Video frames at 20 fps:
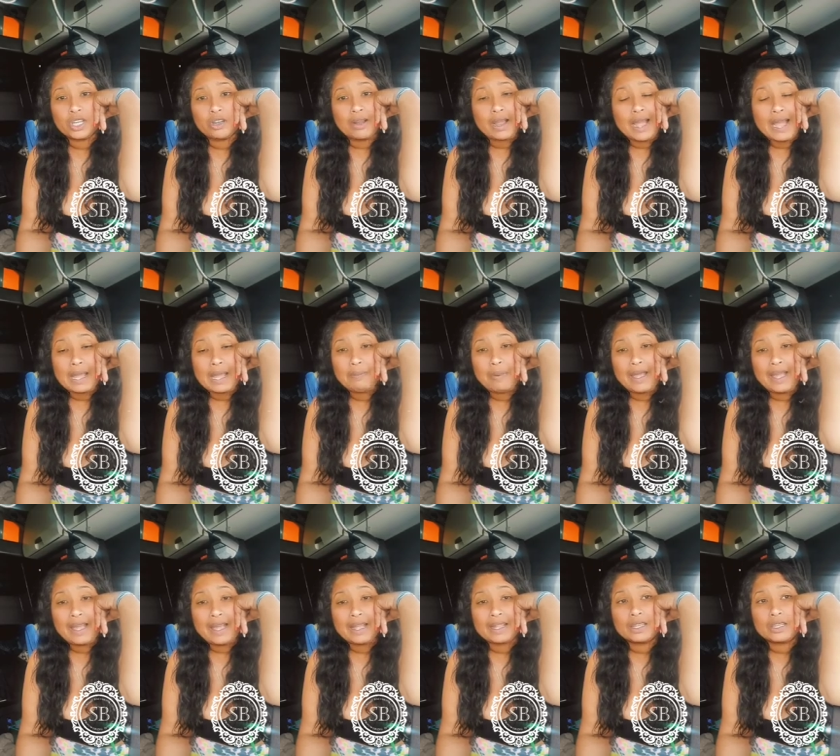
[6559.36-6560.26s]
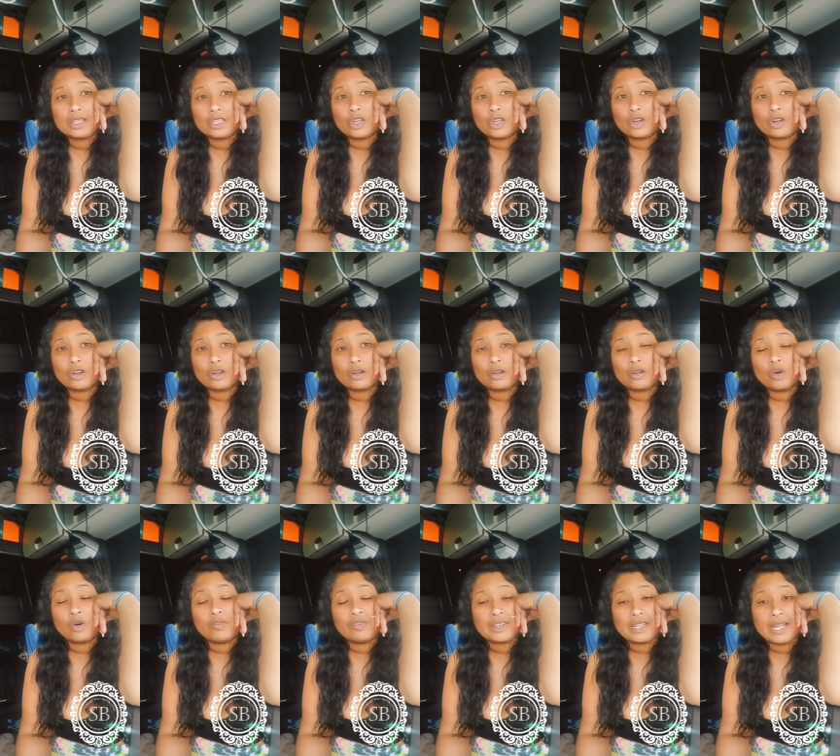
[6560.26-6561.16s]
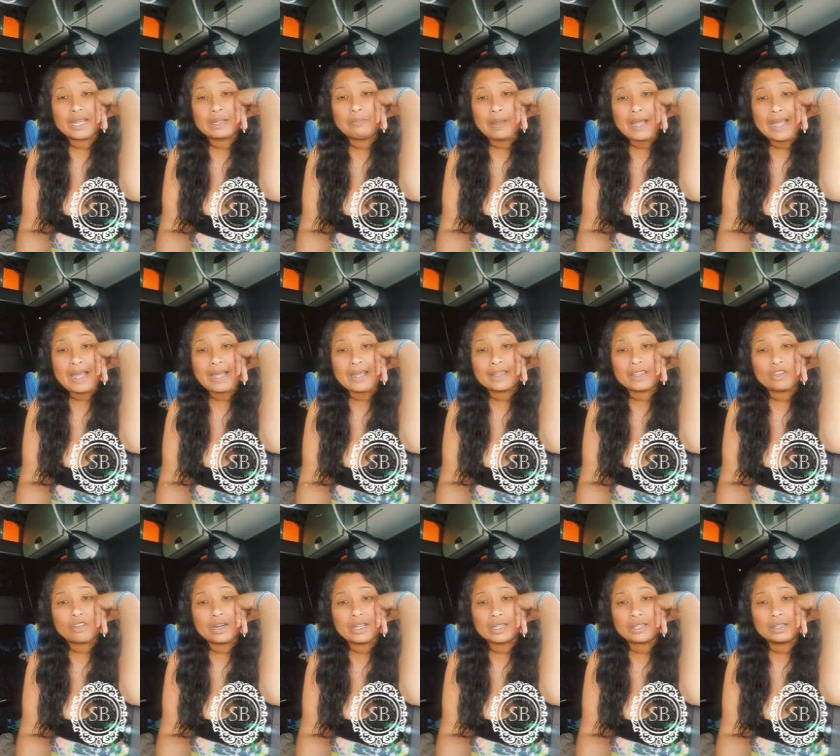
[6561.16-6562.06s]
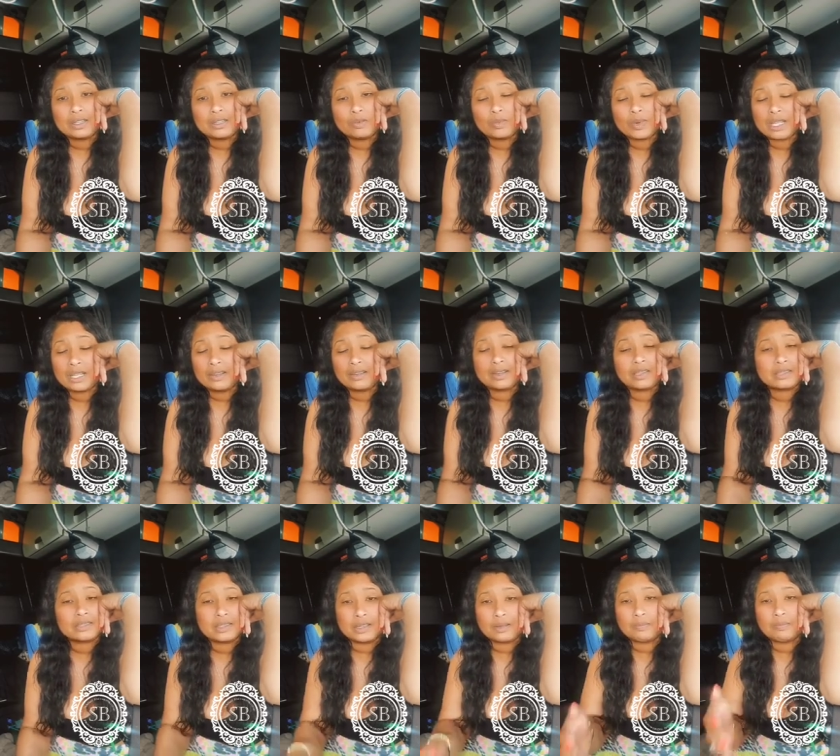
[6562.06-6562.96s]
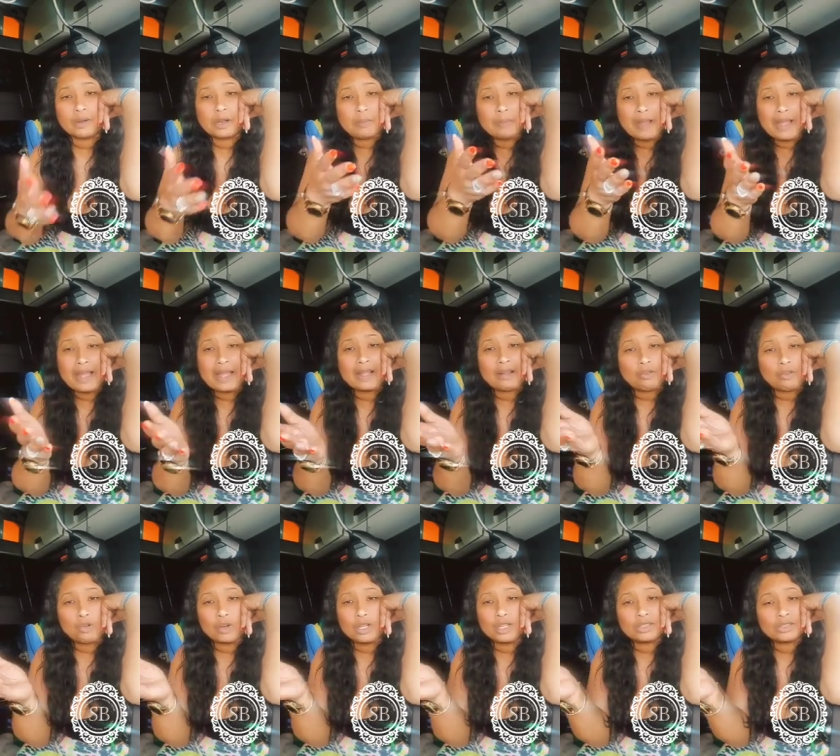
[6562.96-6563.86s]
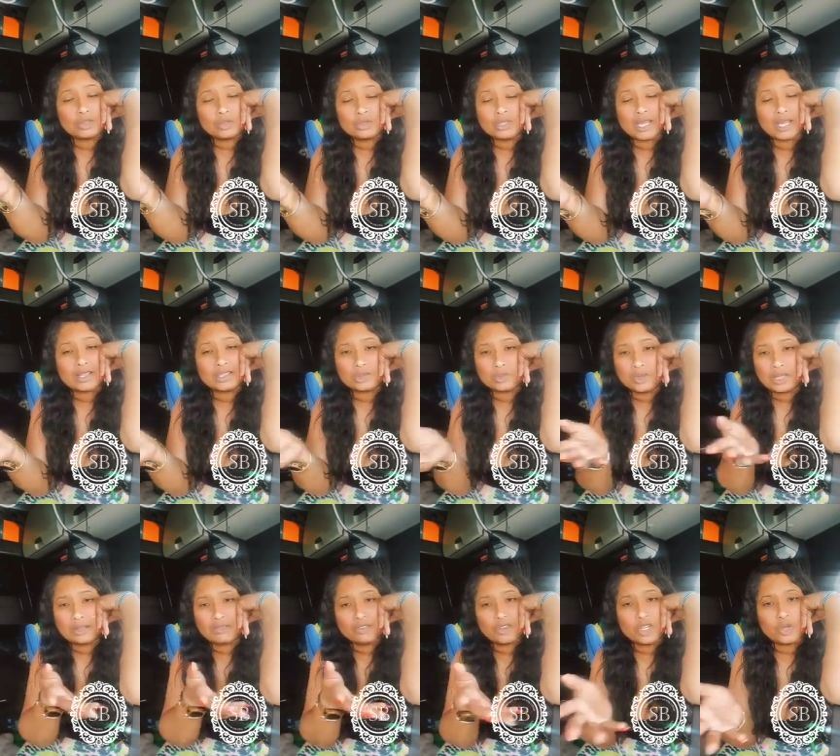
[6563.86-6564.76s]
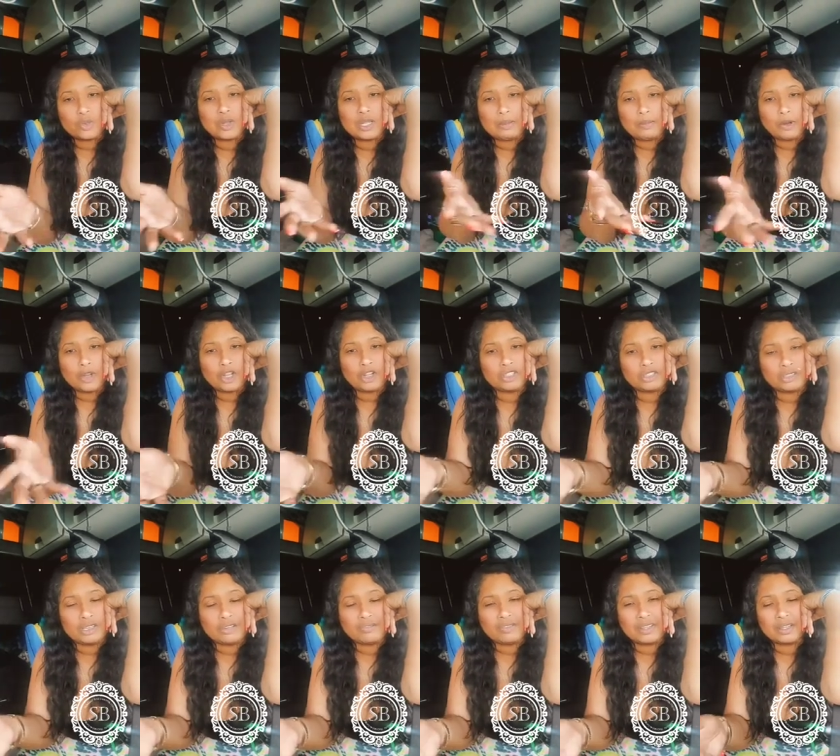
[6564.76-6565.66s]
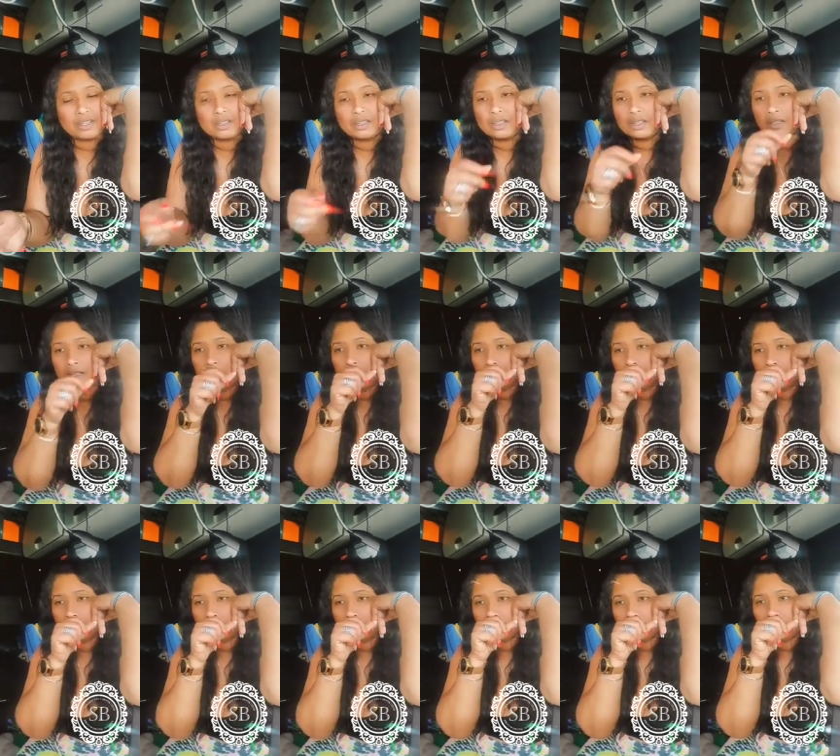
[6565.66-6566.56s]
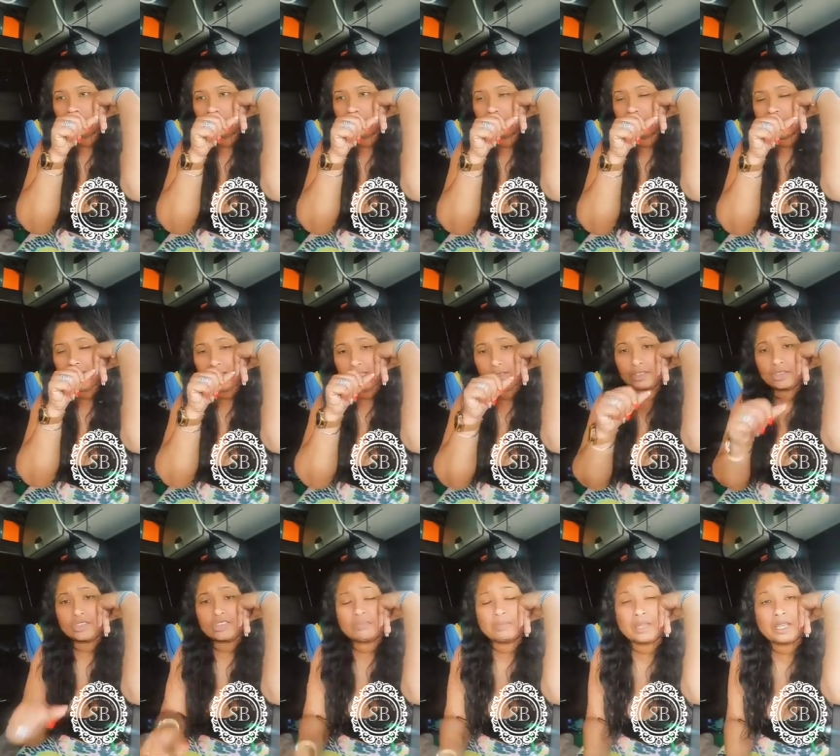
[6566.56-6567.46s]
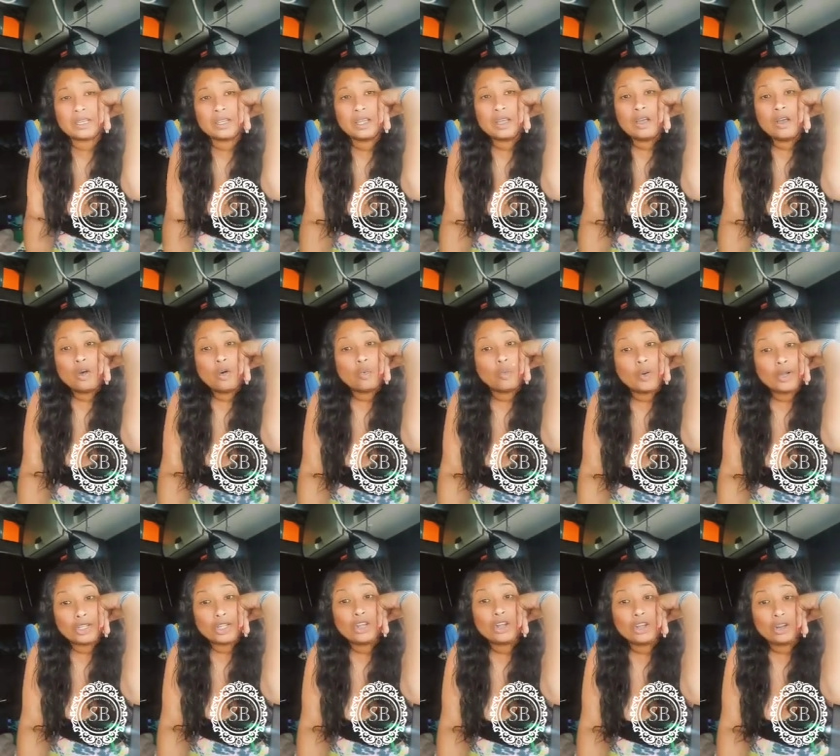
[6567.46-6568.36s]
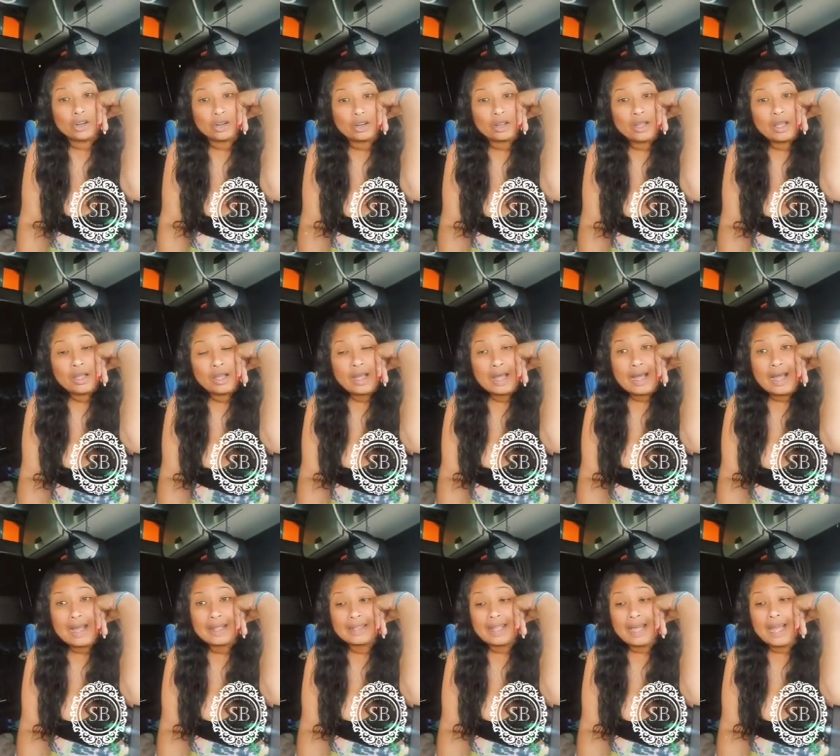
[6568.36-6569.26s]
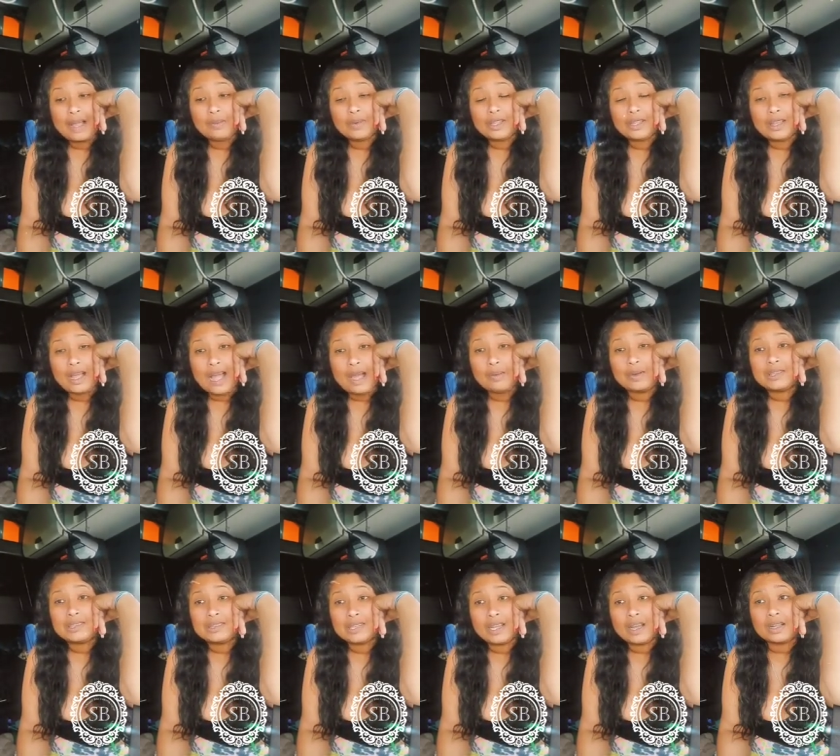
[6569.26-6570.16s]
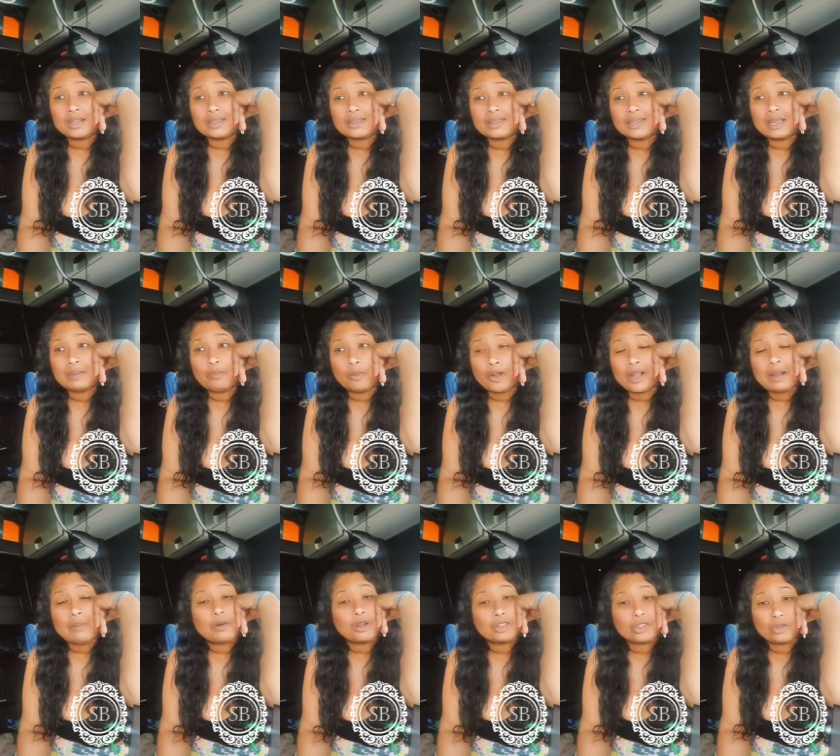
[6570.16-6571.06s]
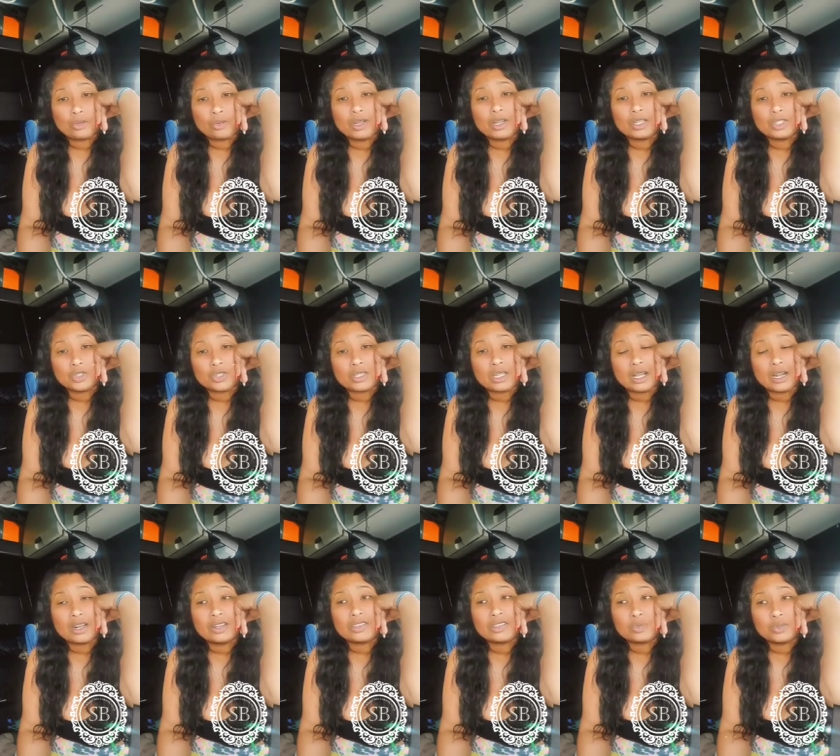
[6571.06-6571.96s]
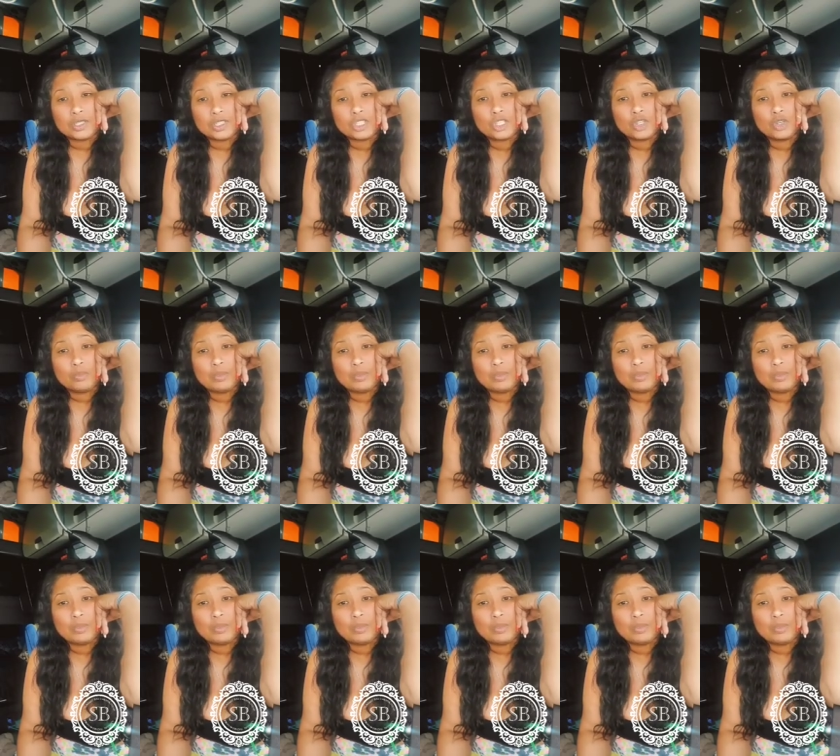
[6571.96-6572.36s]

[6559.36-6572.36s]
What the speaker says: a book bag, rolling suitcase, whatever you wanna bring your stuff in, excuse me, with her. And I would say honestly, bring about $300 with you, because what if you need to get a blood transfusion? It's usually $300, right?